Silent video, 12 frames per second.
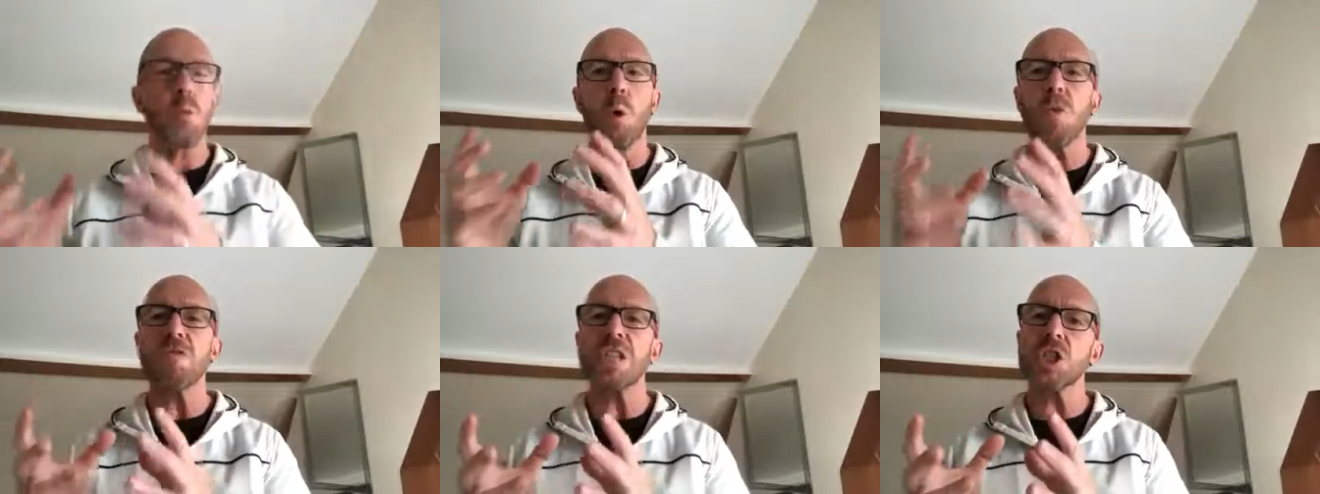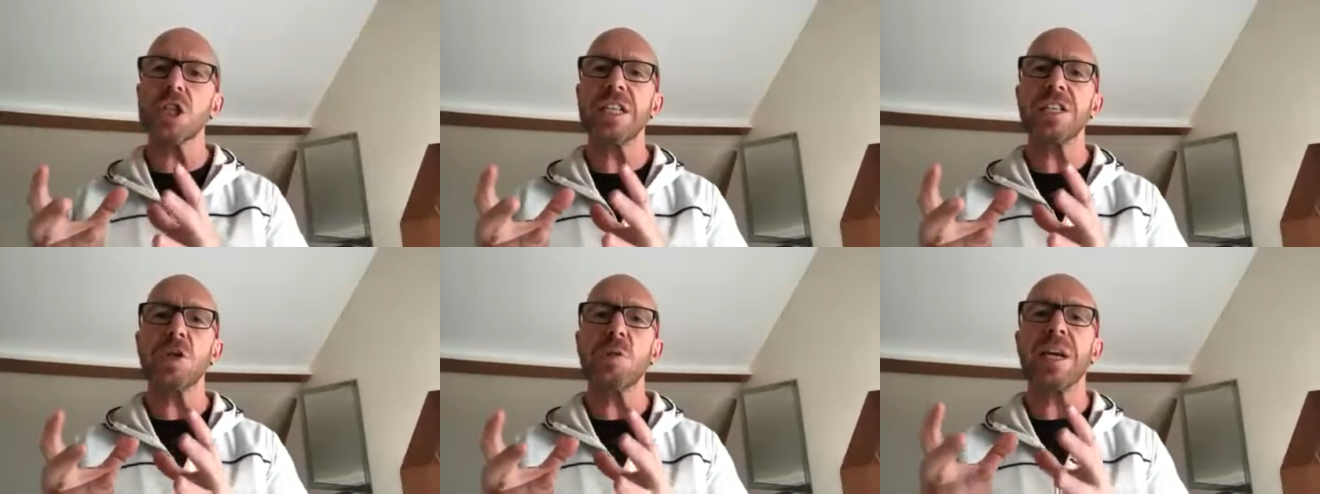what we're
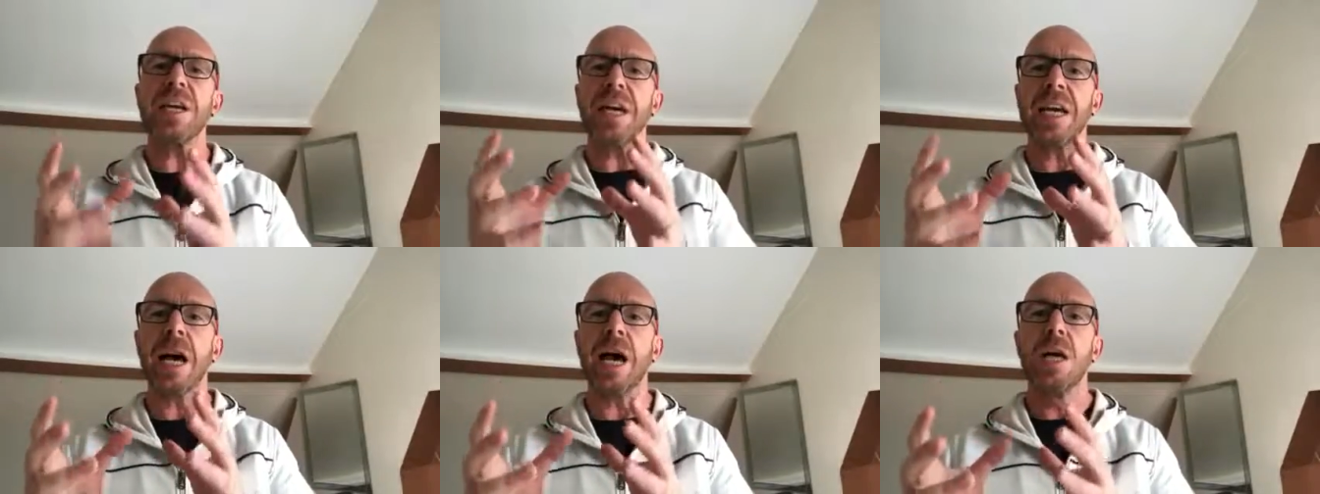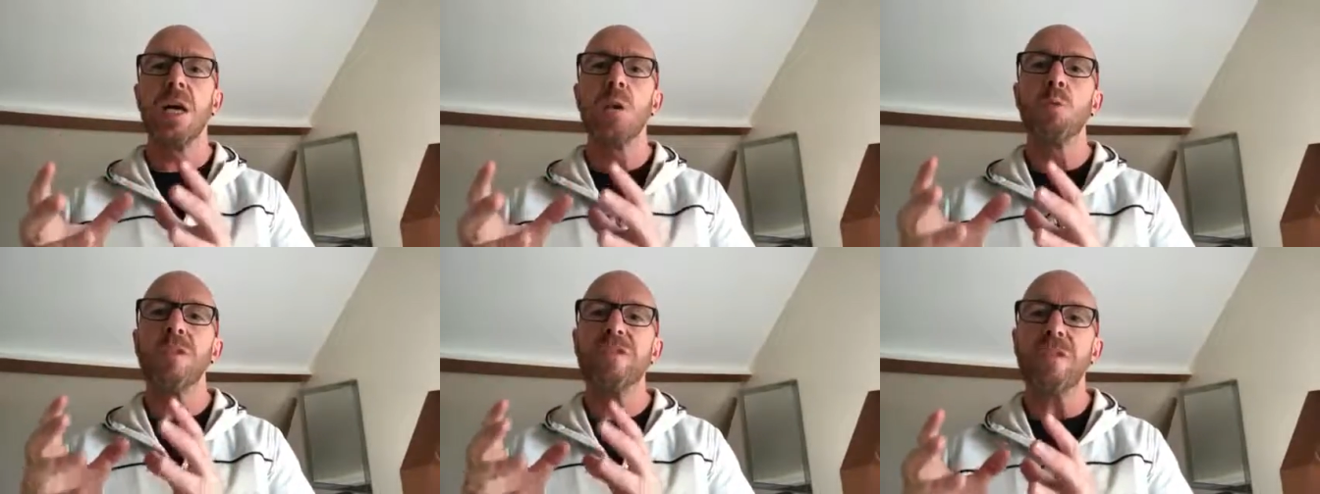actually doing here,
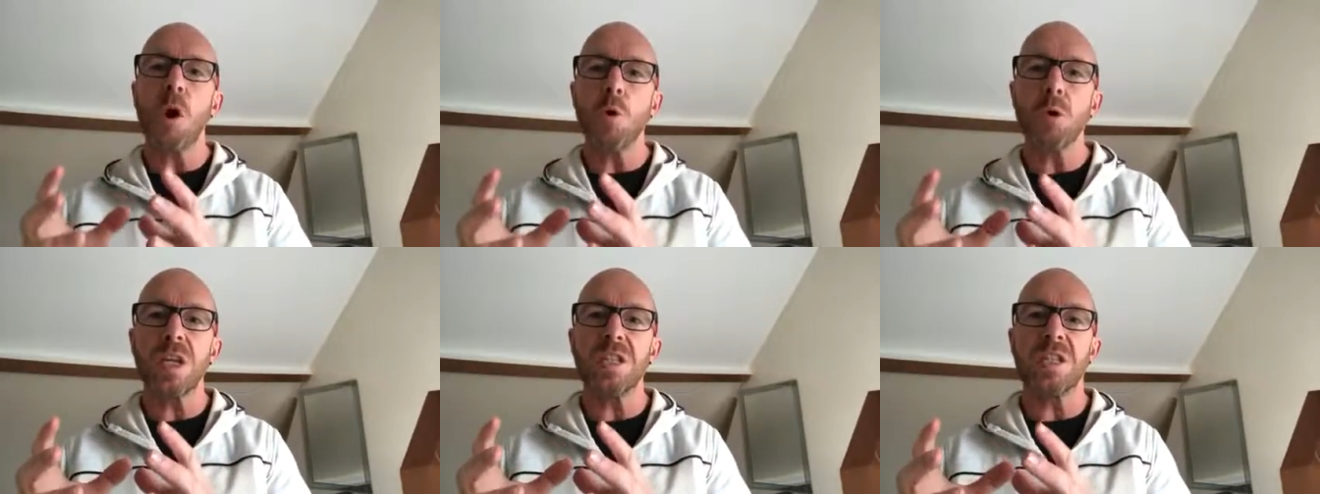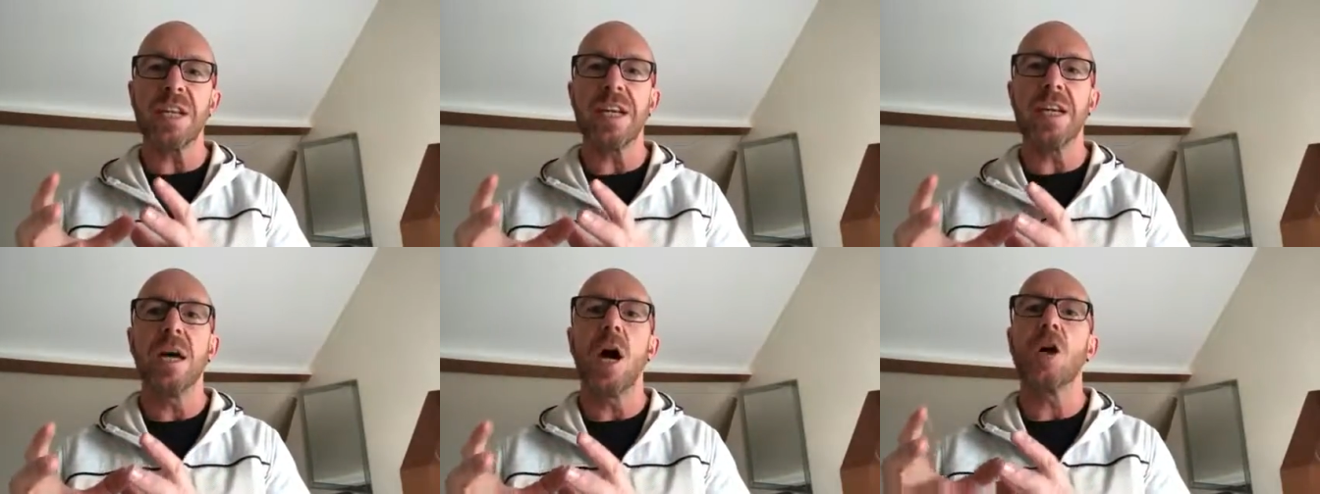we're
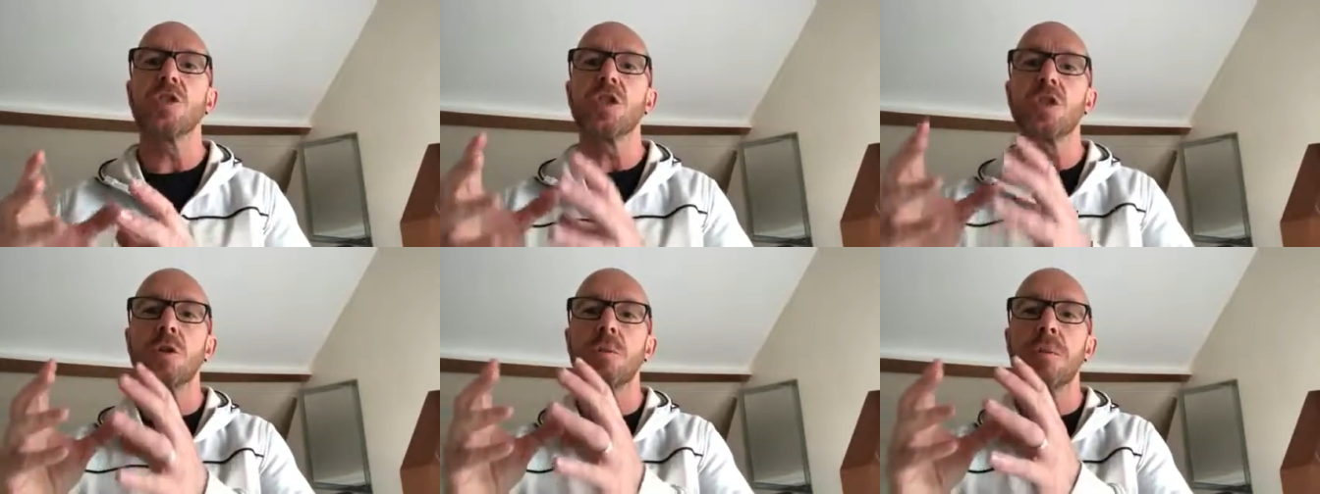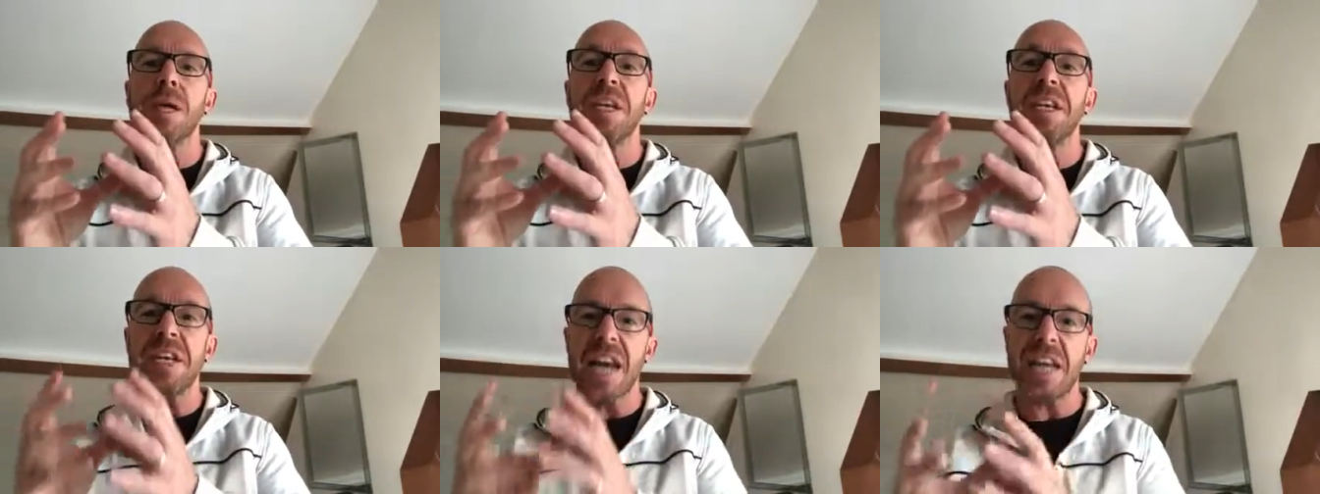focusing on some
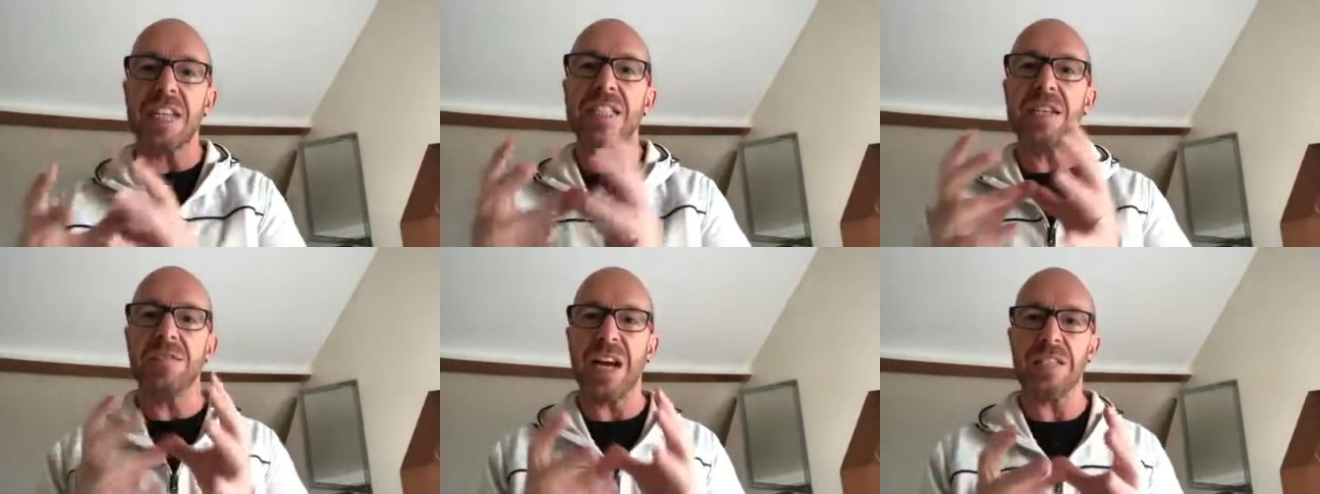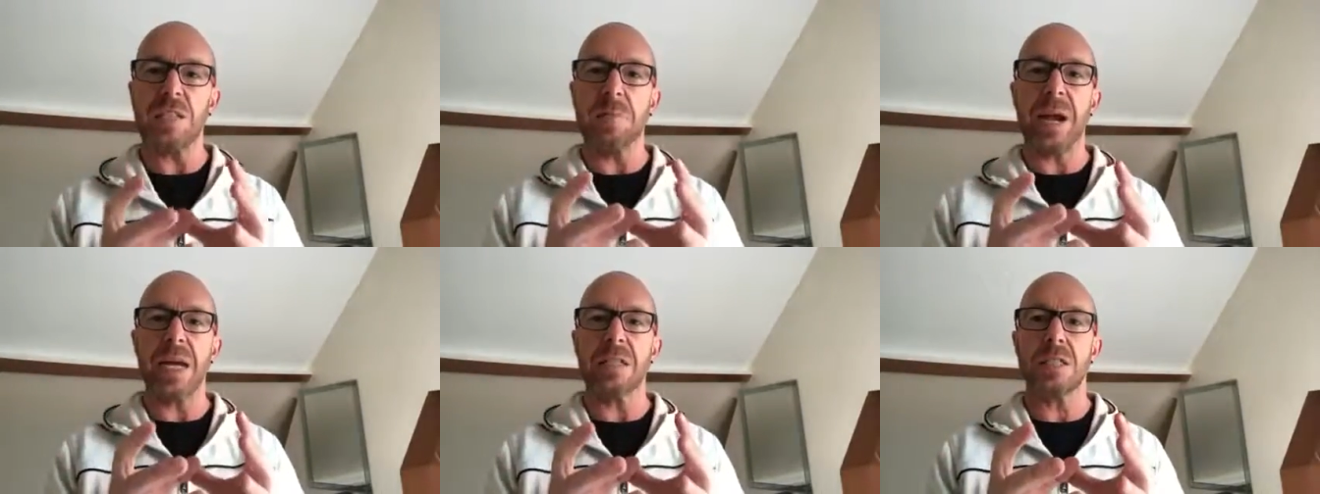negative
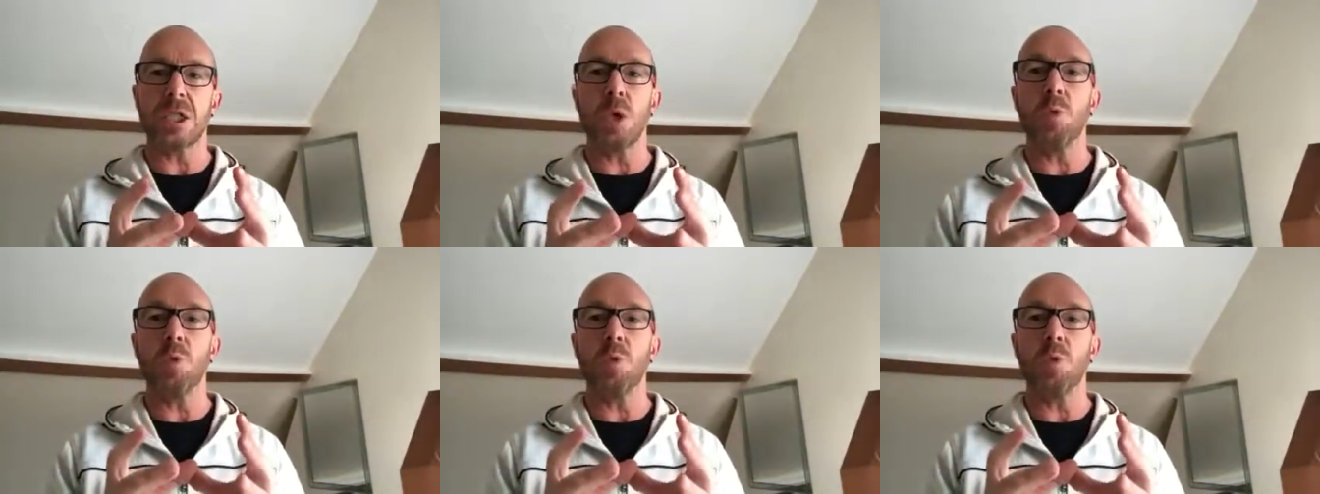aspect